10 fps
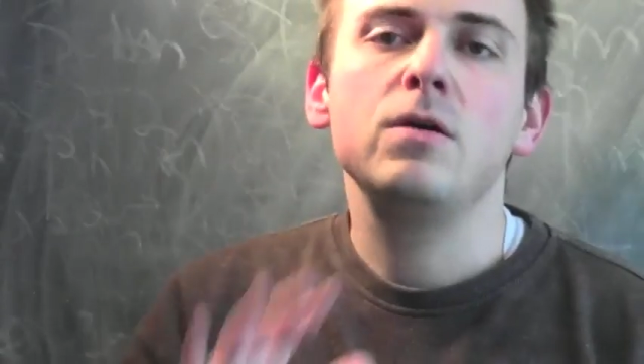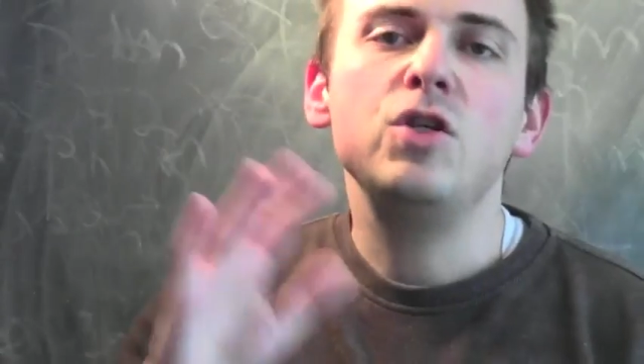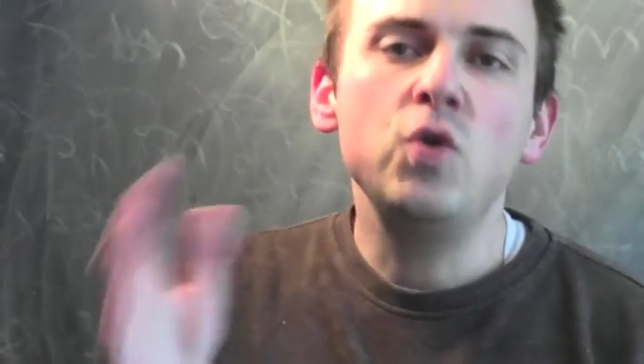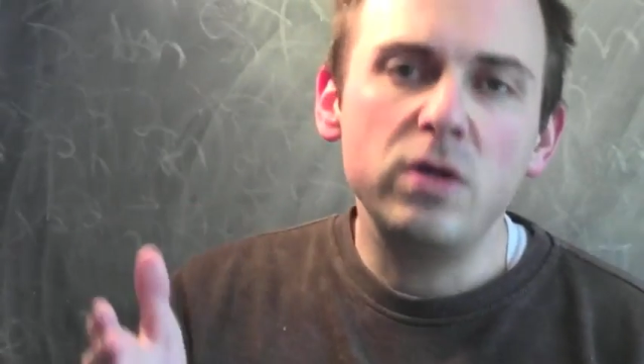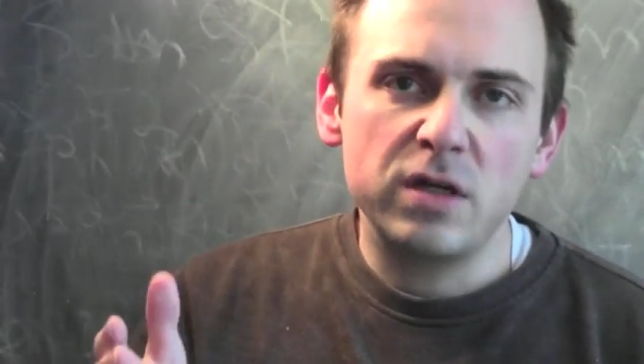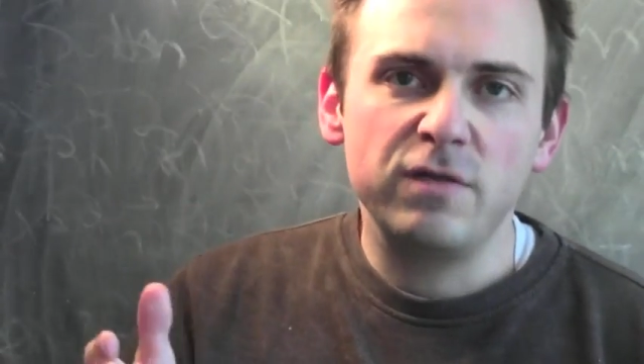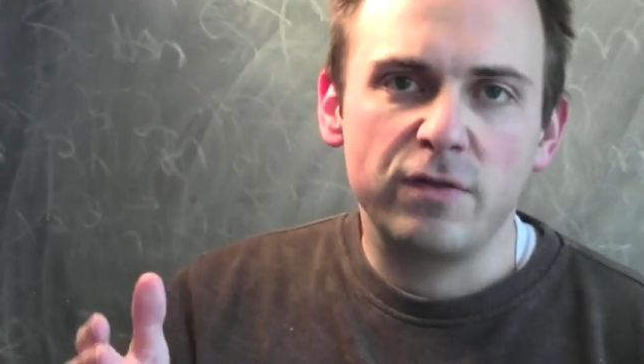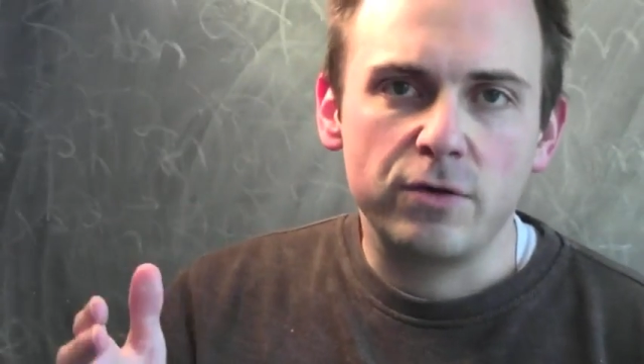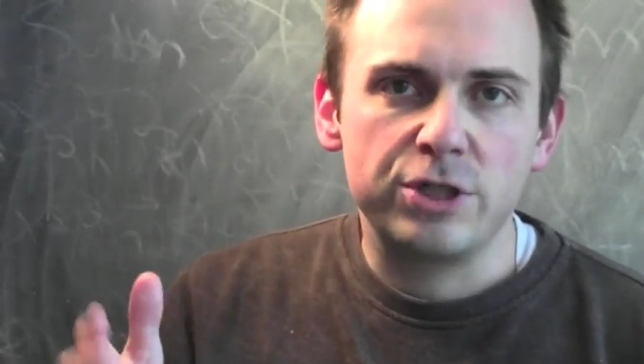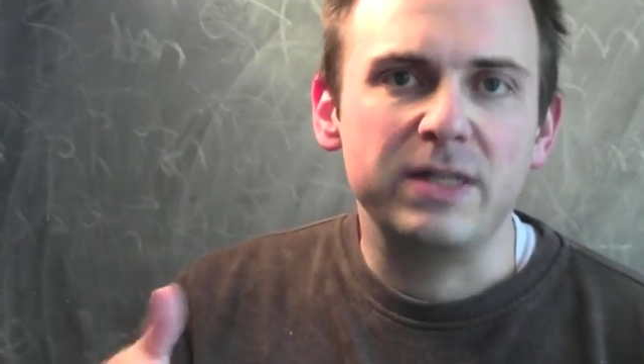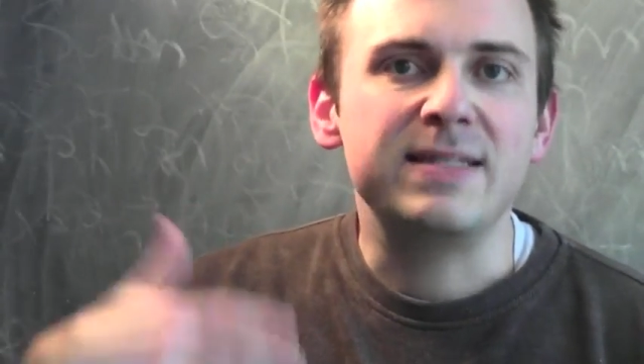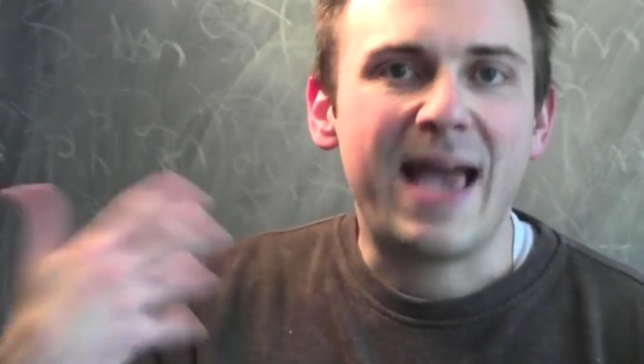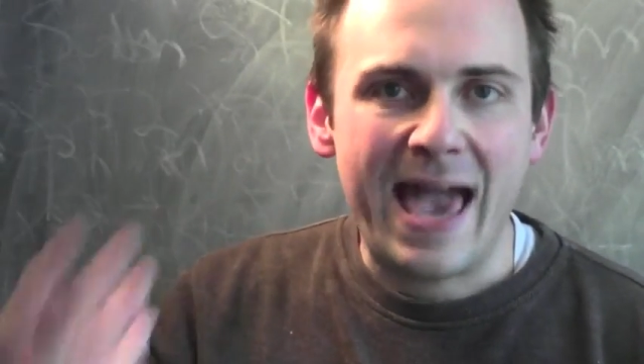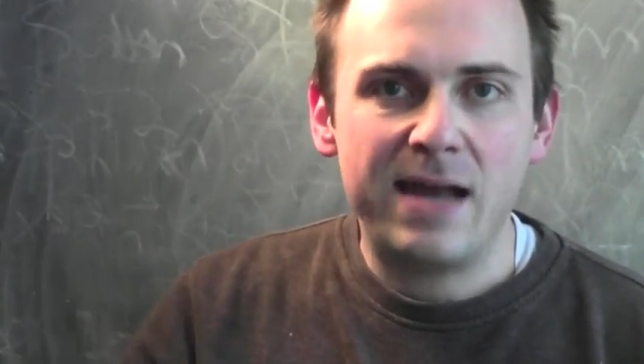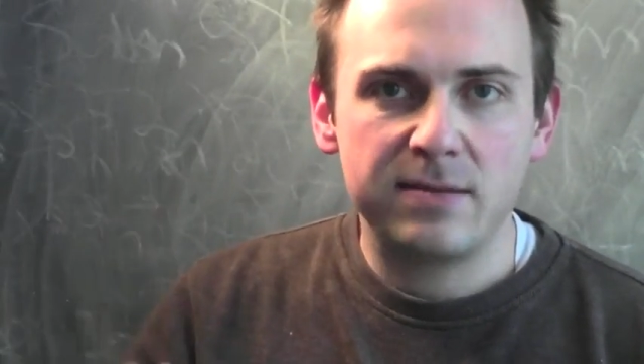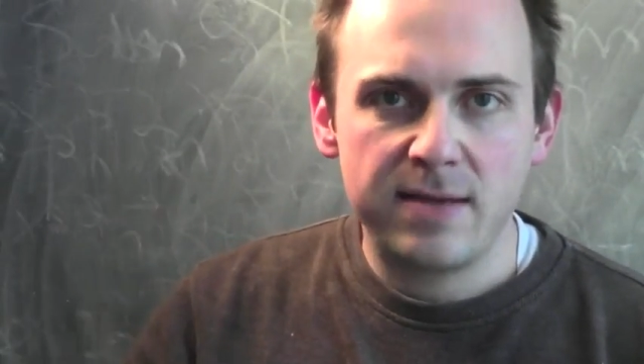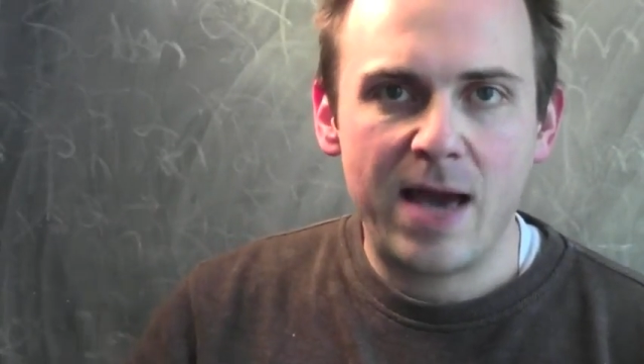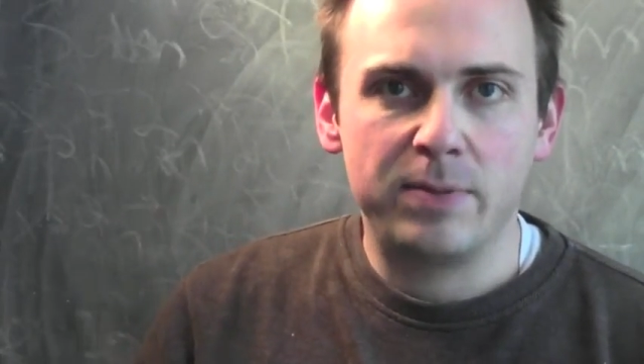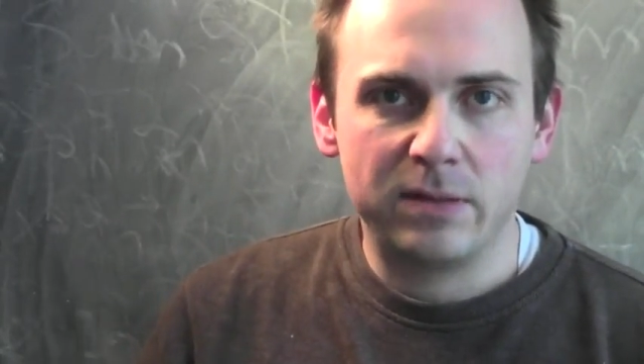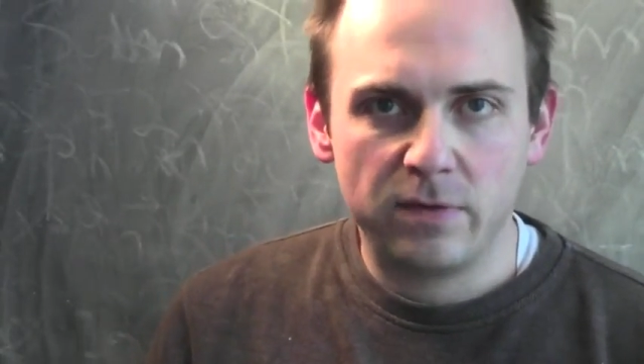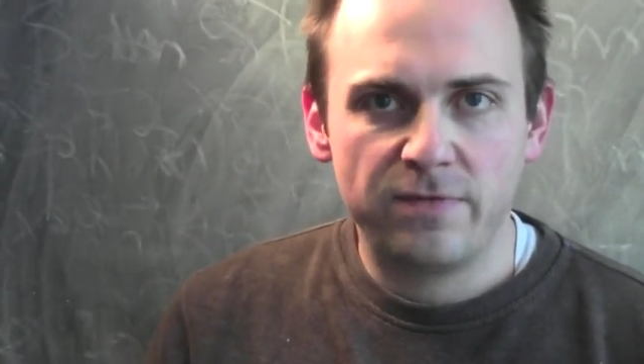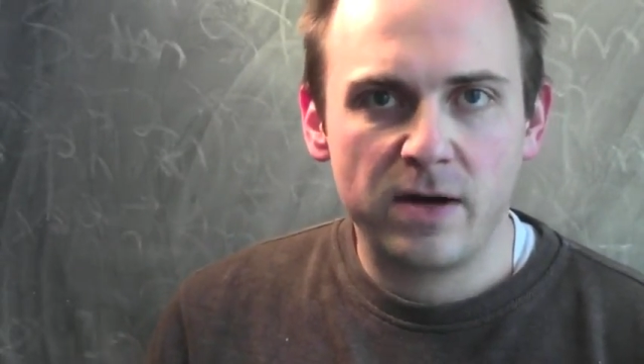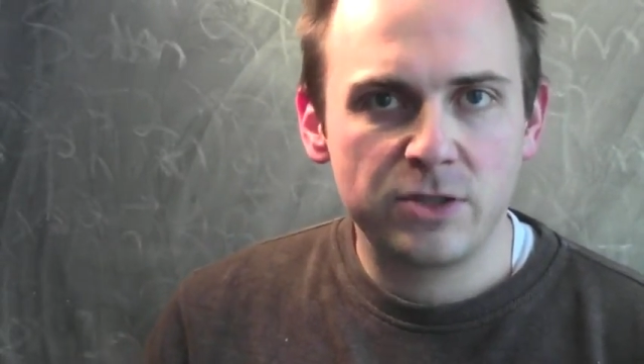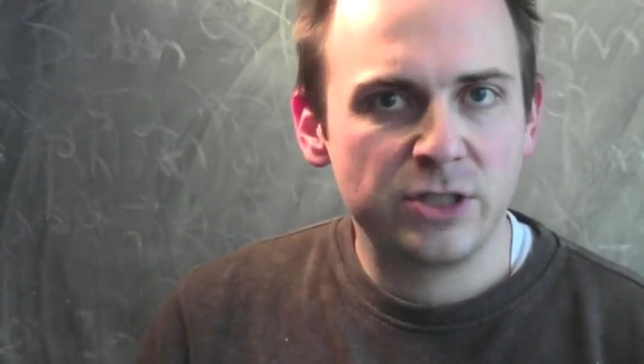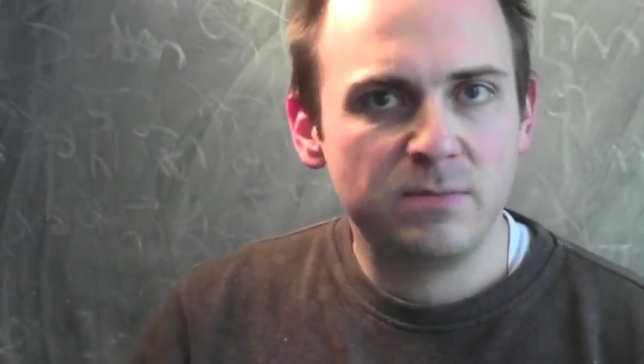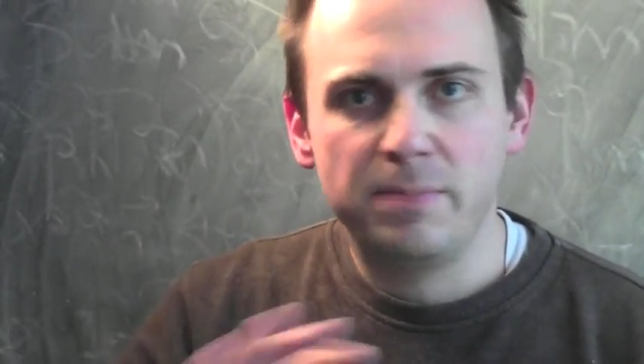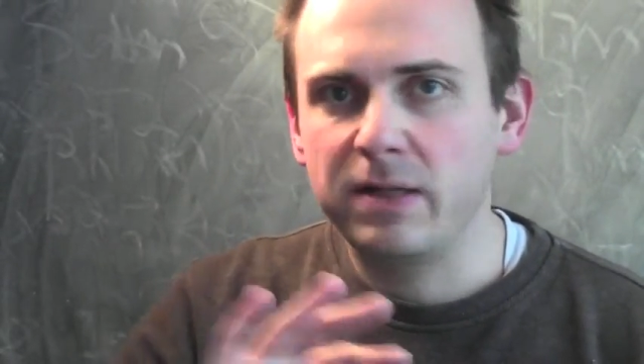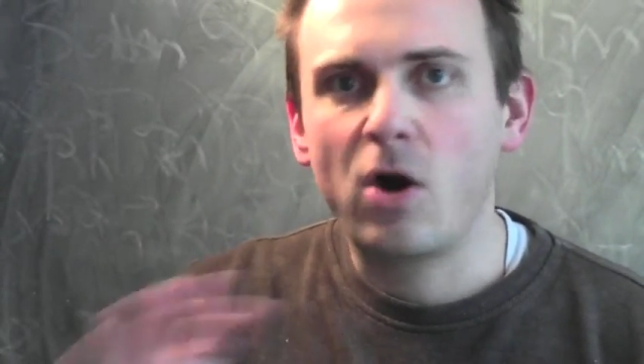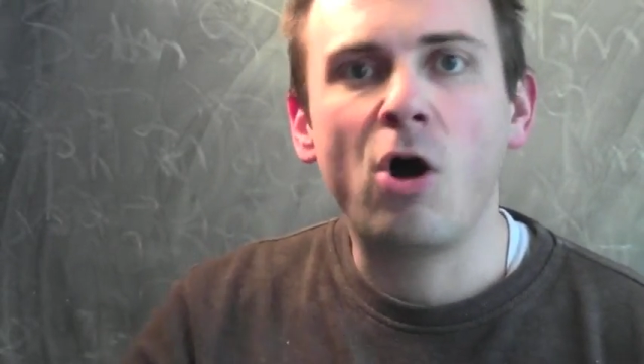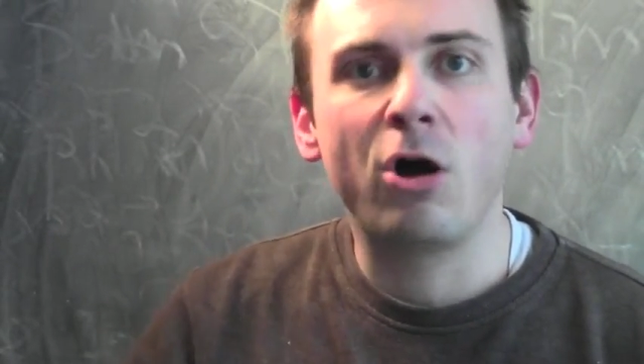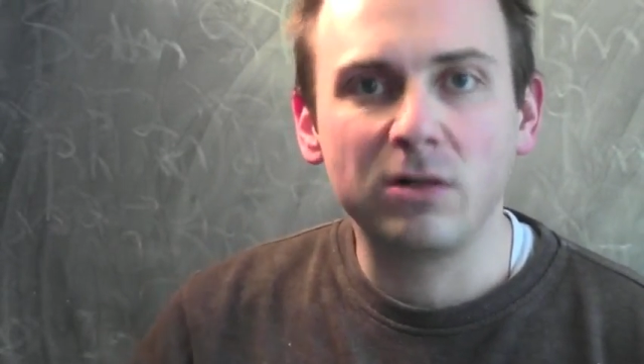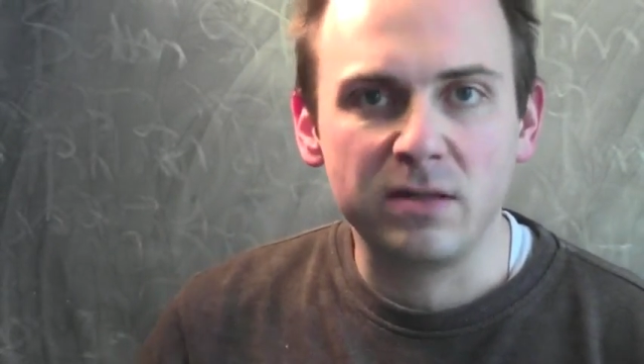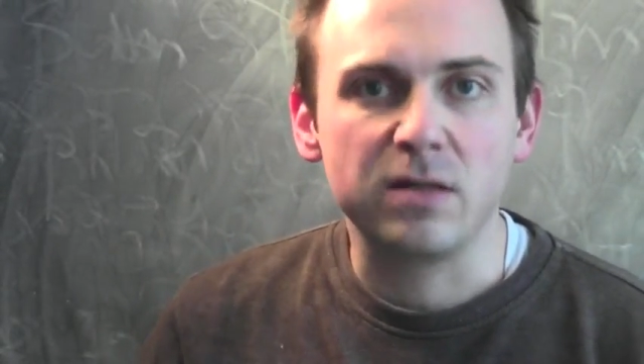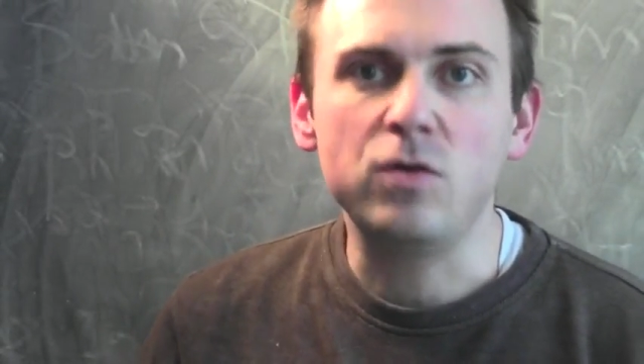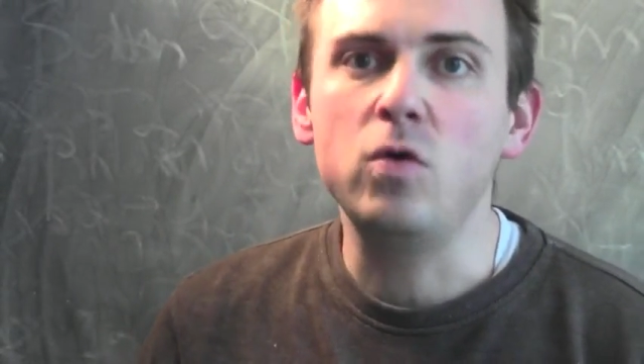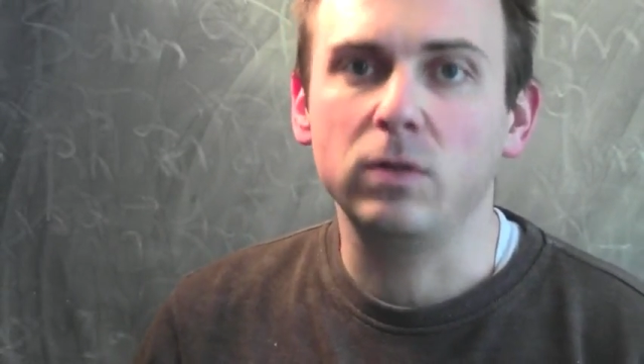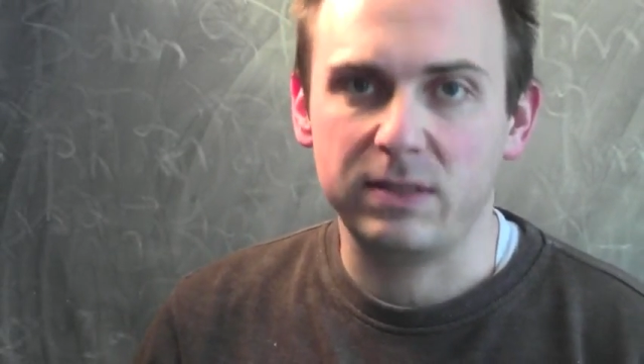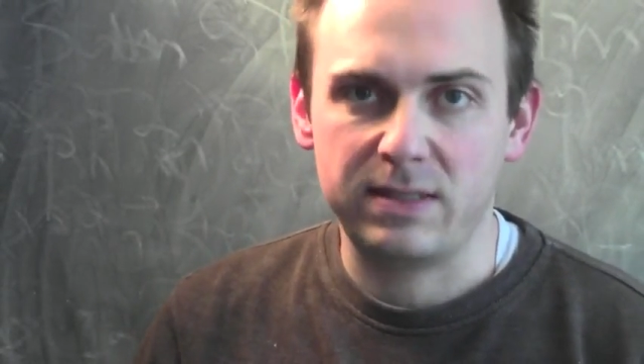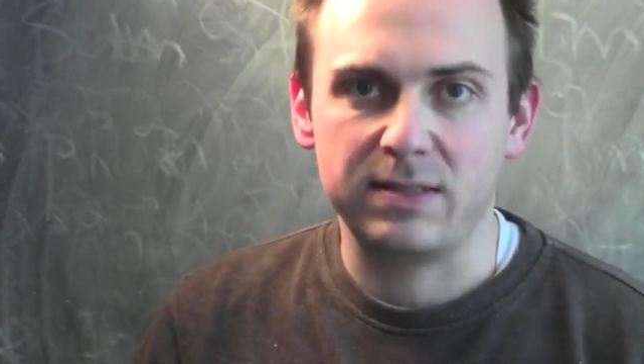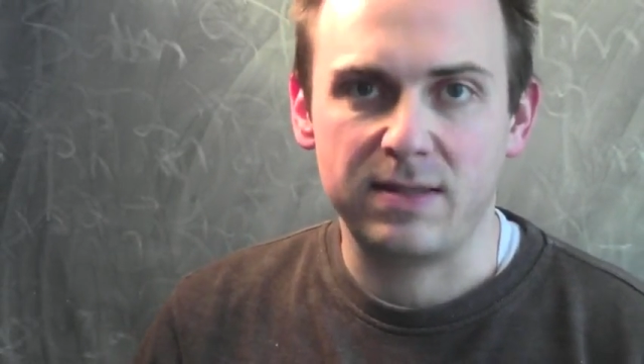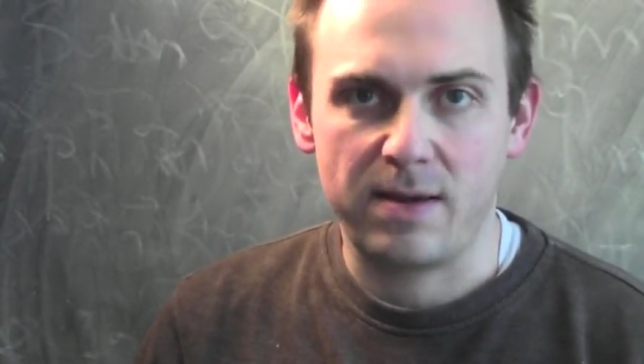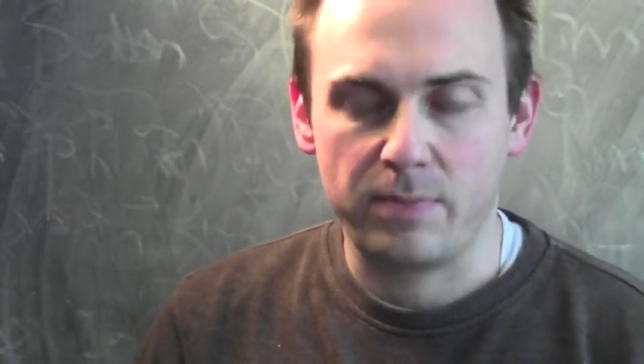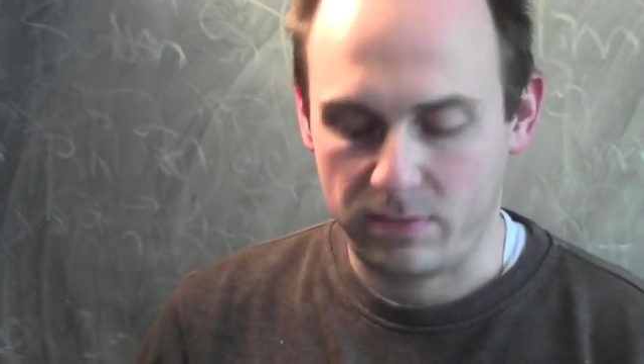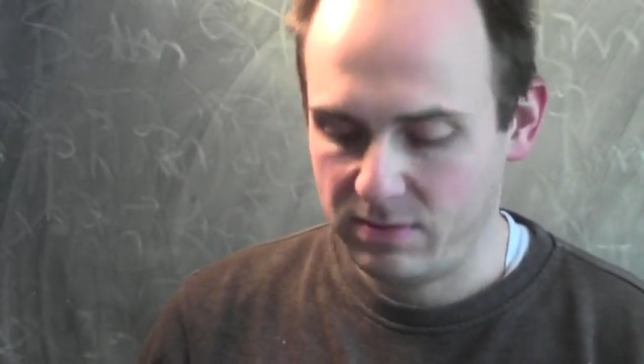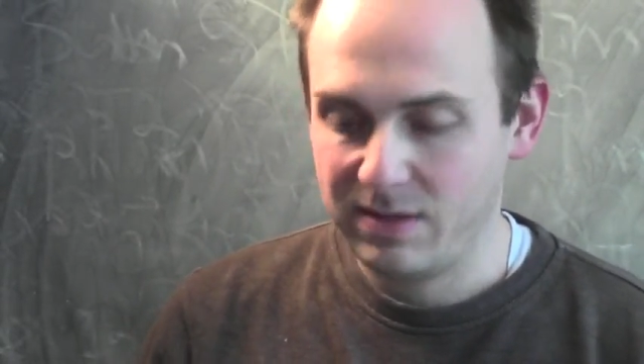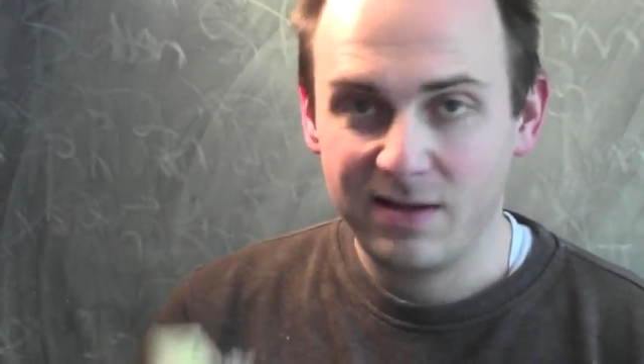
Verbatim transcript: Unit conversion is an example of a function, but hardly the coolest example.